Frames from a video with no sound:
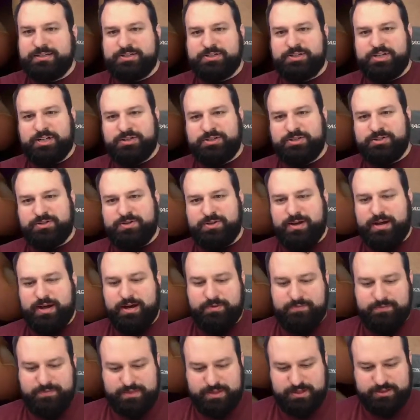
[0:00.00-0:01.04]
suggestions you
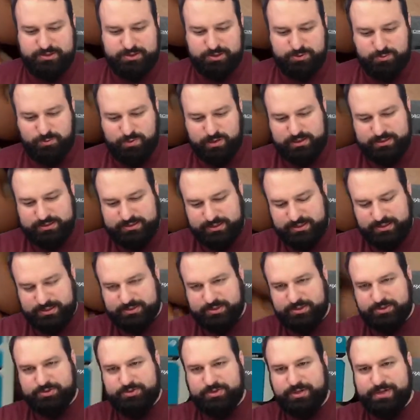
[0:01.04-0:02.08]
have of things you'd want to see us
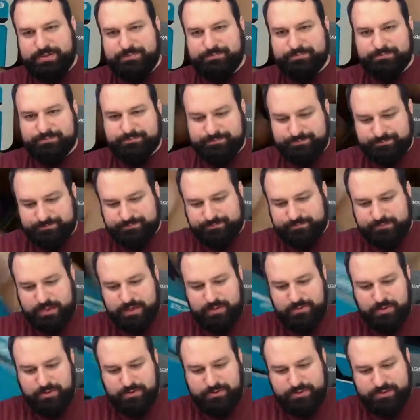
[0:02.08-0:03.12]
stream,
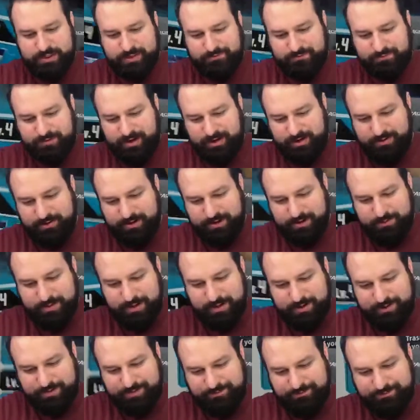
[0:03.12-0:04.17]
I'm always up for hearing
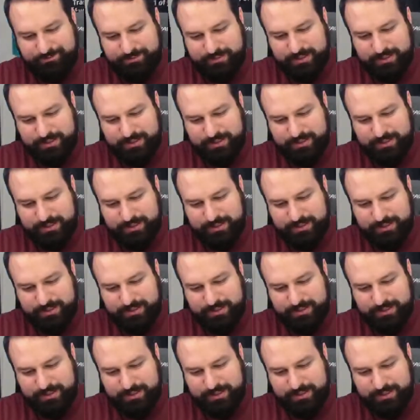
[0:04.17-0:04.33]
about it.